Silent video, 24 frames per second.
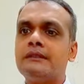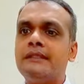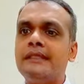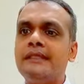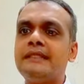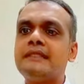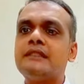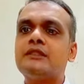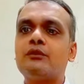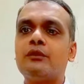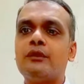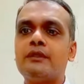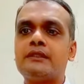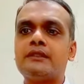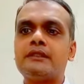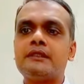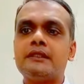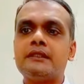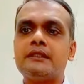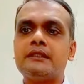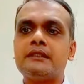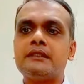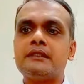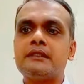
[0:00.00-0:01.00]
These
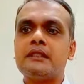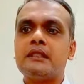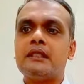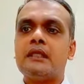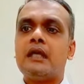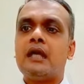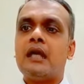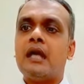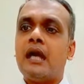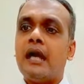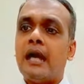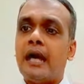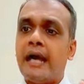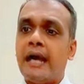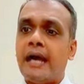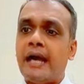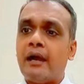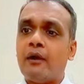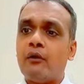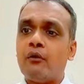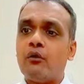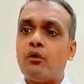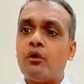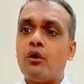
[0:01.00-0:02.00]
questions
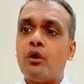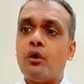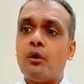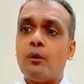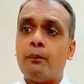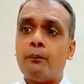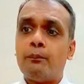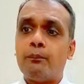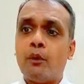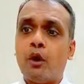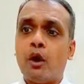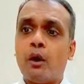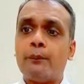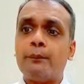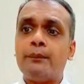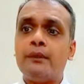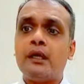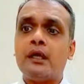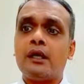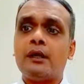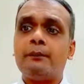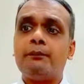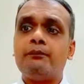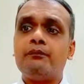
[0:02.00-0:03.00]
have
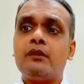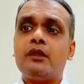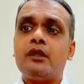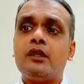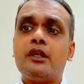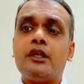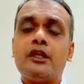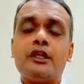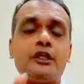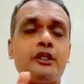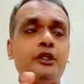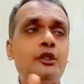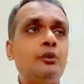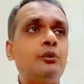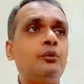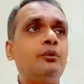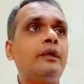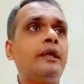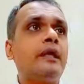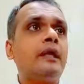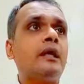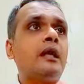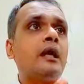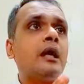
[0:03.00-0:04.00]
popped up
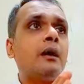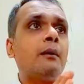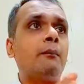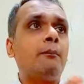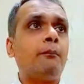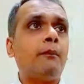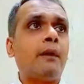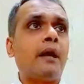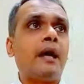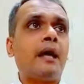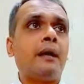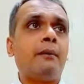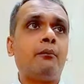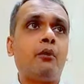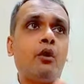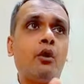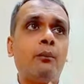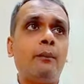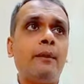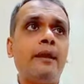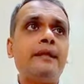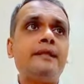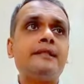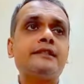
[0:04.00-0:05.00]
during my
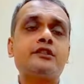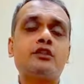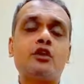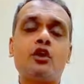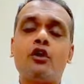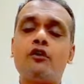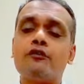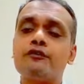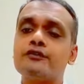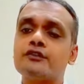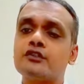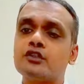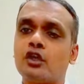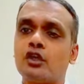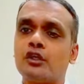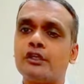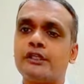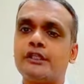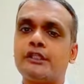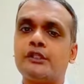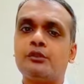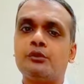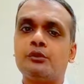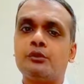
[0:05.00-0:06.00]
moments of
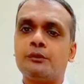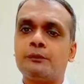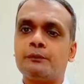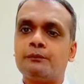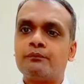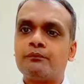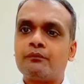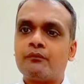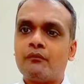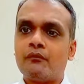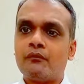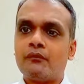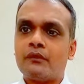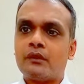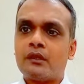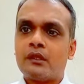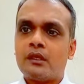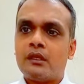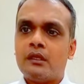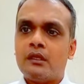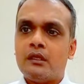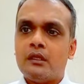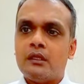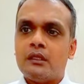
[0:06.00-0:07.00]
solitude.
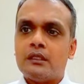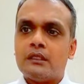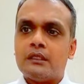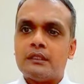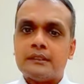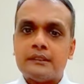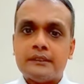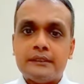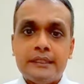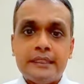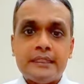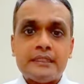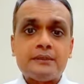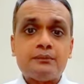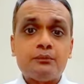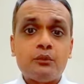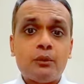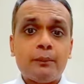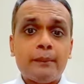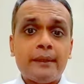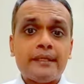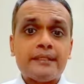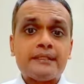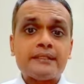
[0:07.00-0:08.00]
These
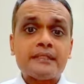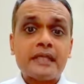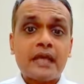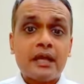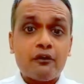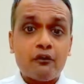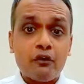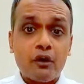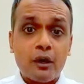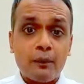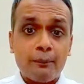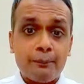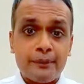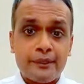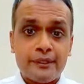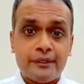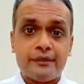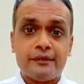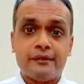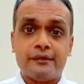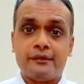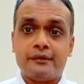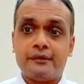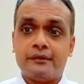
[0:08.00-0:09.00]
moments have
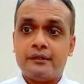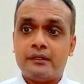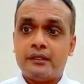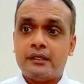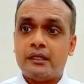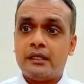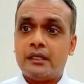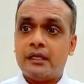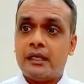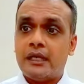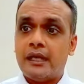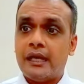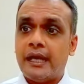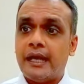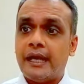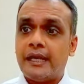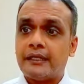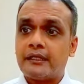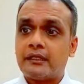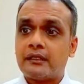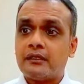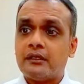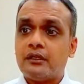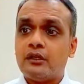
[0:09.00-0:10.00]
appeared
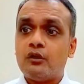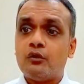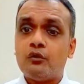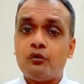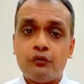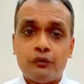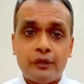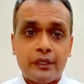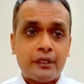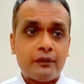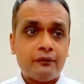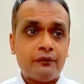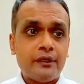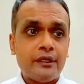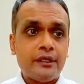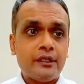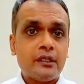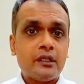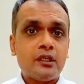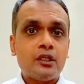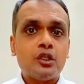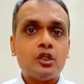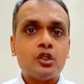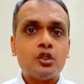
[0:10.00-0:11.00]
at
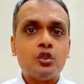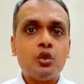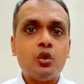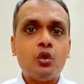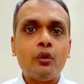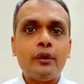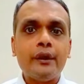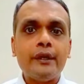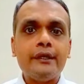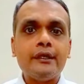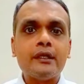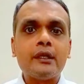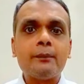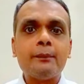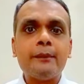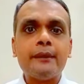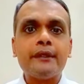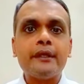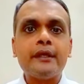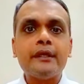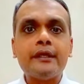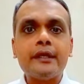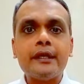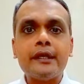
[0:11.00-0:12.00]
frequent though
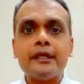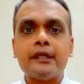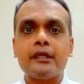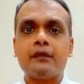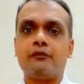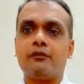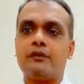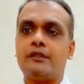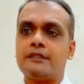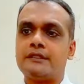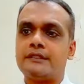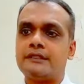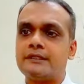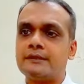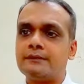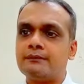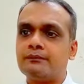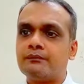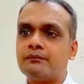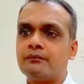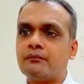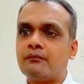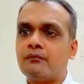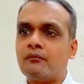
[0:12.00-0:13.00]
intermittent
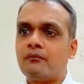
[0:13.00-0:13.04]
intervals.